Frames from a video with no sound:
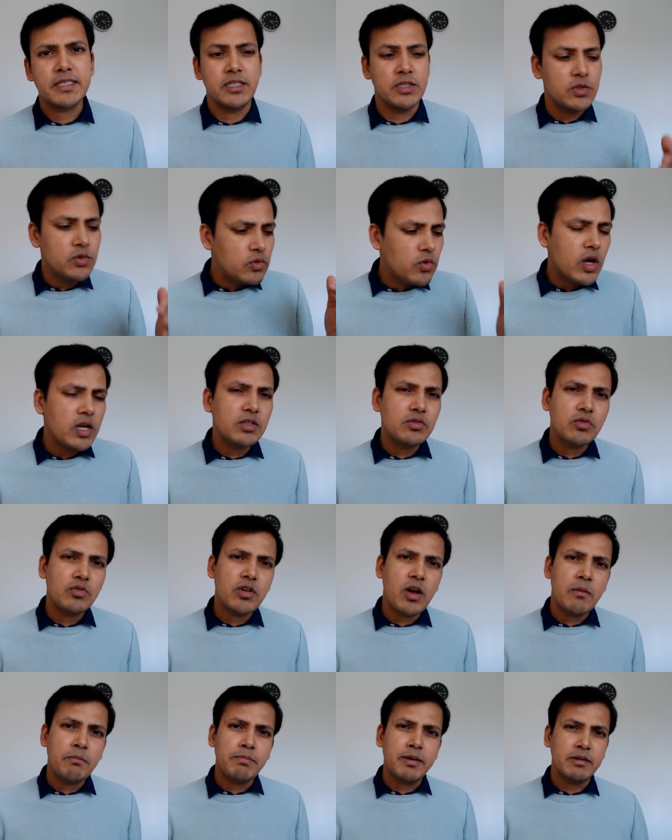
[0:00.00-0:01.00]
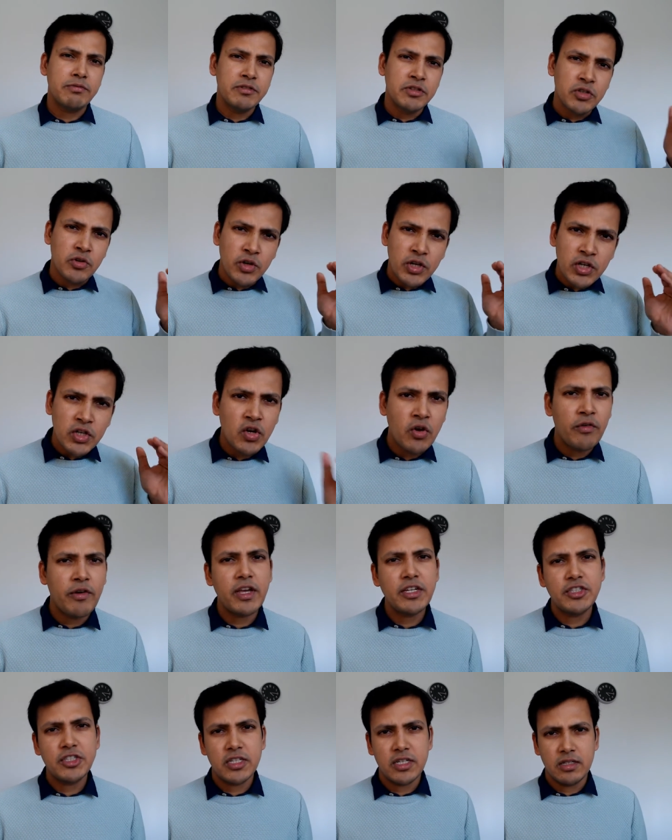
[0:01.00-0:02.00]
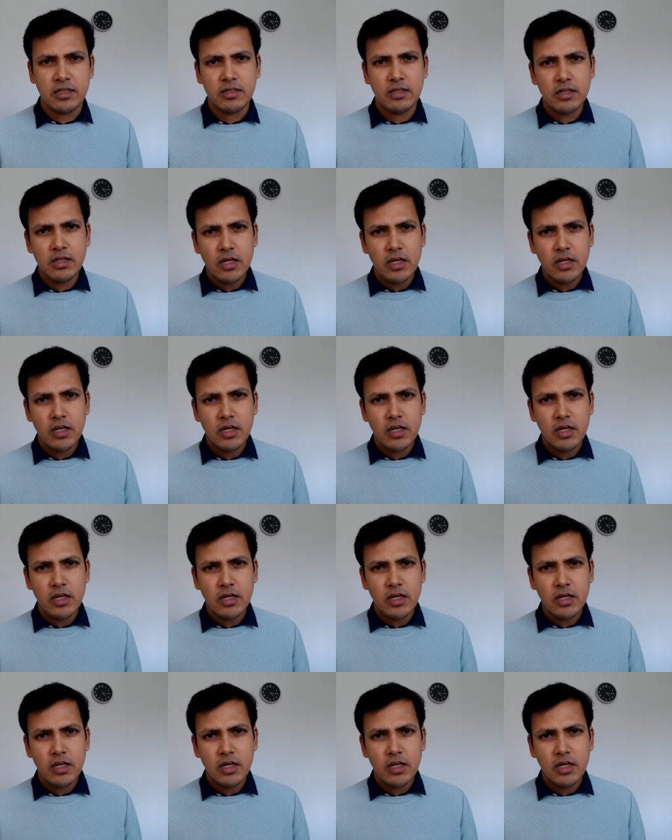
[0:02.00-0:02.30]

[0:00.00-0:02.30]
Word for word: You're going to compete with your innovation,